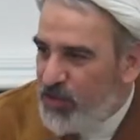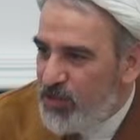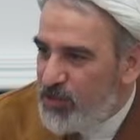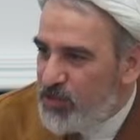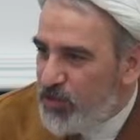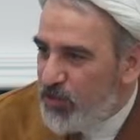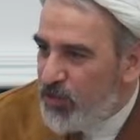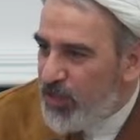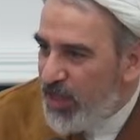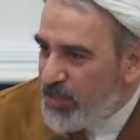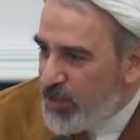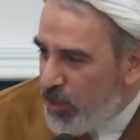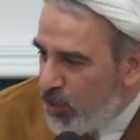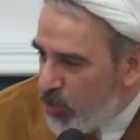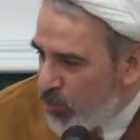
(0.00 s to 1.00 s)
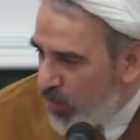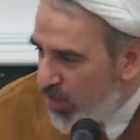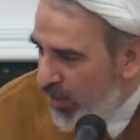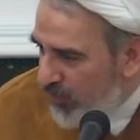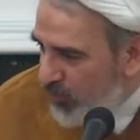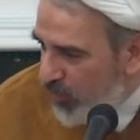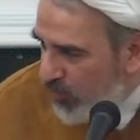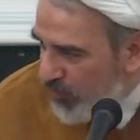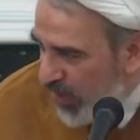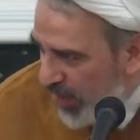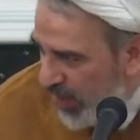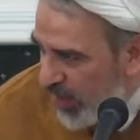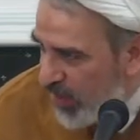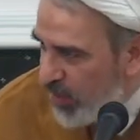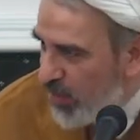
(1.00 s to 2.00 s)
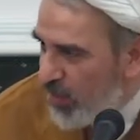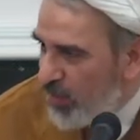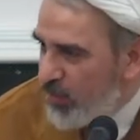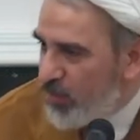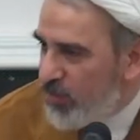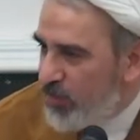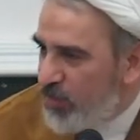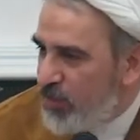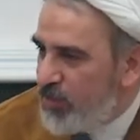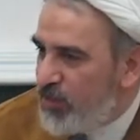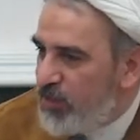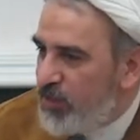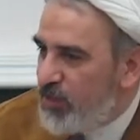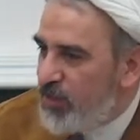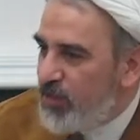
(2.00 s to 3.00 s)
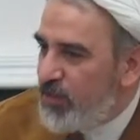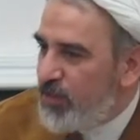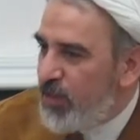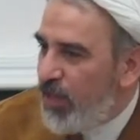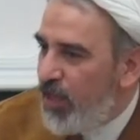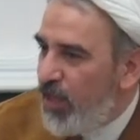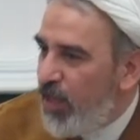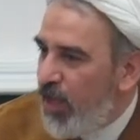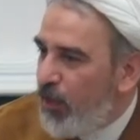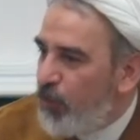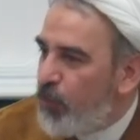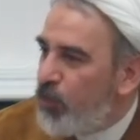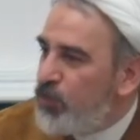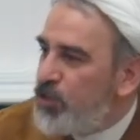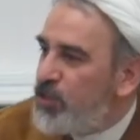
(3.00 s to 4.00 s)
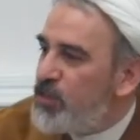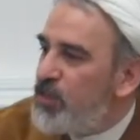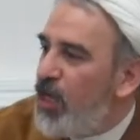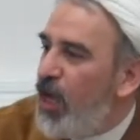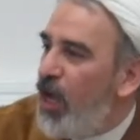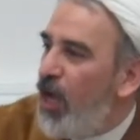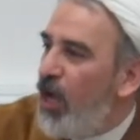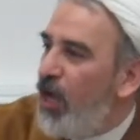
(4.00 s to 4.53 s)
So as a lower level of Aql approaches the